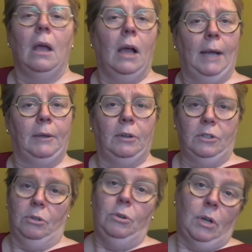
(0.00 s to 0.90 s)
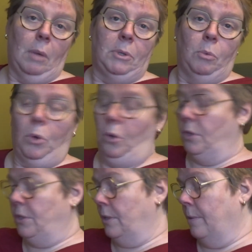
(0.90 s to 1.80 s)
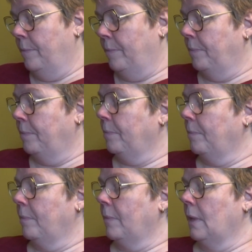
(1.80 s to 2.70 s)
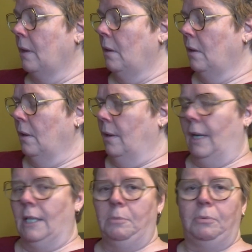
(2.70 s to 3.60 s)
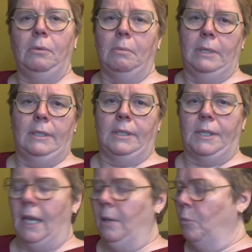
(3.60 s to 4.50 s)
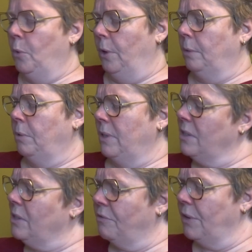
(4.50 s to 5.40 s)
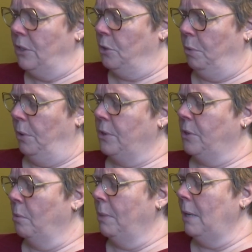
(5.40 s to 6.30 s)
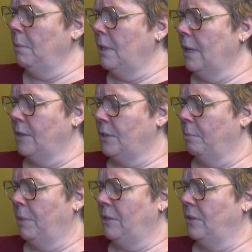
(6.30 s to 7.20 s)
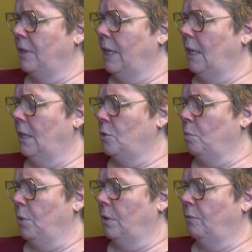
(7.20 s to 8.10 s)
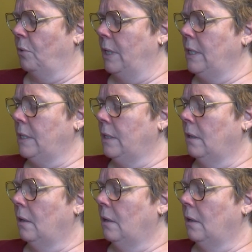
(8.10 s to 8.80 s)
I'm going to look up the words. It's probably the same word, but it's a French word, so maybe there's a better English word for it.